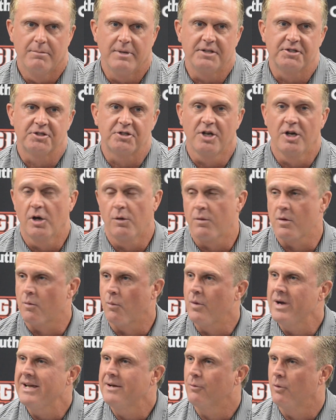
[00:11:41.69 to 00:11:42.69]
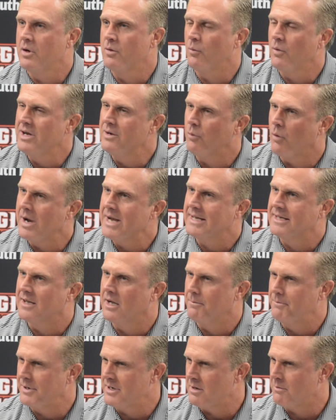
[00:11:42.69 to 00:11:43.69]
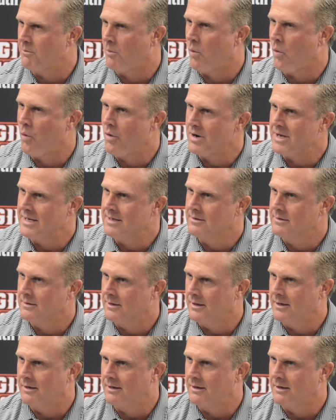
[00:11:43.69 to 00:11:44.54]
But still, when we wake up in the morning,